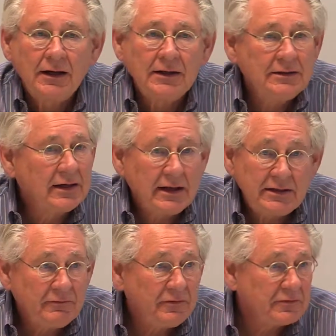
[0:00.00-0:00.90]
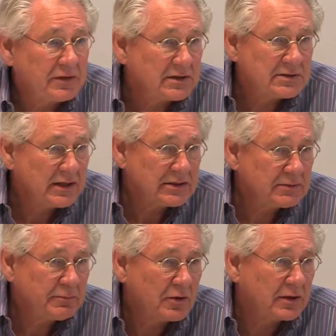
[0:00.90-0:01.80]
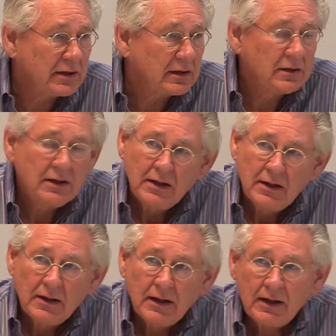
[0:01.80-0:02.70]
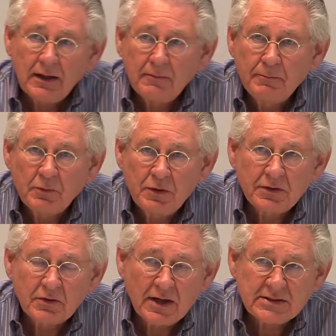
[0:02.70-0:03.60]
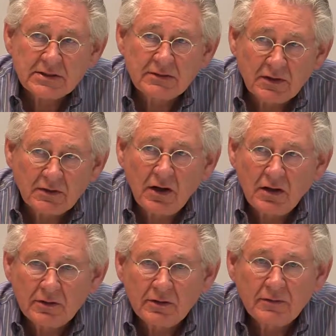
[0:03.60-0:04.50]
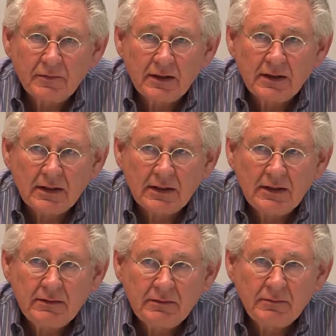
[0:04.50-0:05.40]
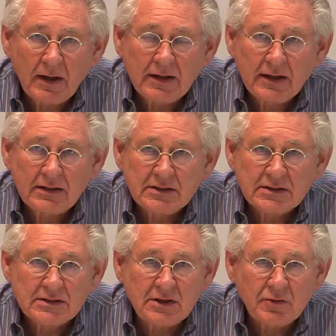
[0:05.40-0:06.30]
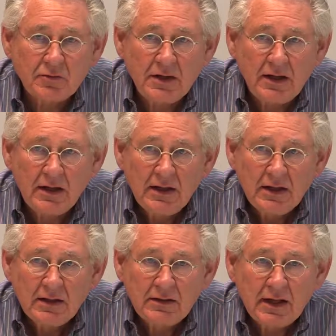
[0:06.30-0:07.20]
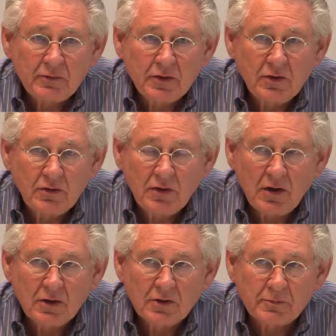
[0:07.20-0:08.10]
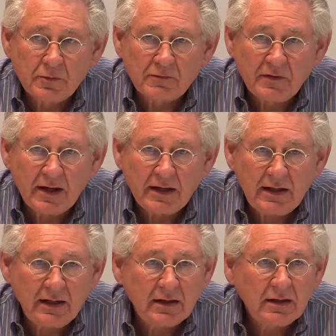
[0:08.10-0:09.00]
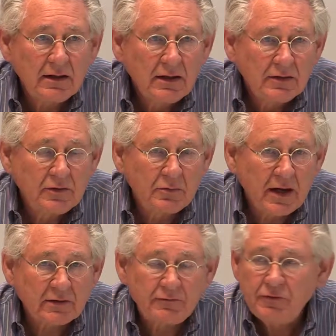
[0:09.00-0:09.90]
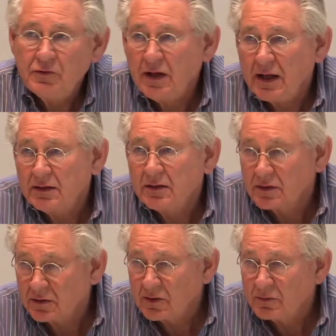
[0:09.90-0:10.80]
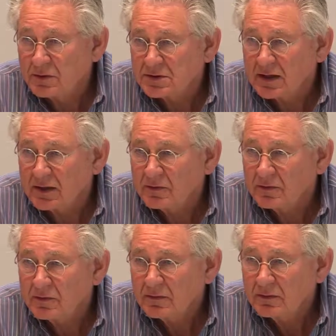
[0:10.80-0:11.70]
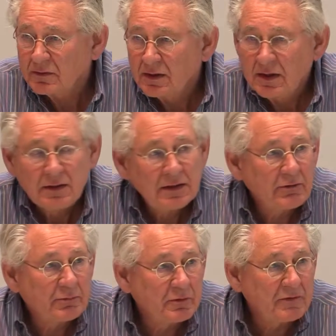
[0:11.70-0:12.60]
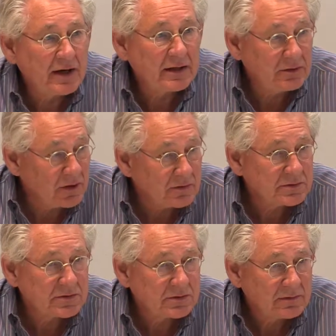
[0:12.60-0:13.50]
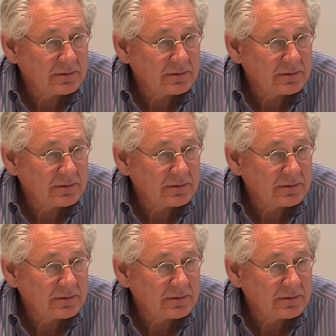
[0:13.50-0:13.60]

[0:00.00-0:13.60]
In the 1950s, they had supported it. But with the crisis of the dollar, by 1963, they were no longer providing direct food aid to the global south. They were providing loans.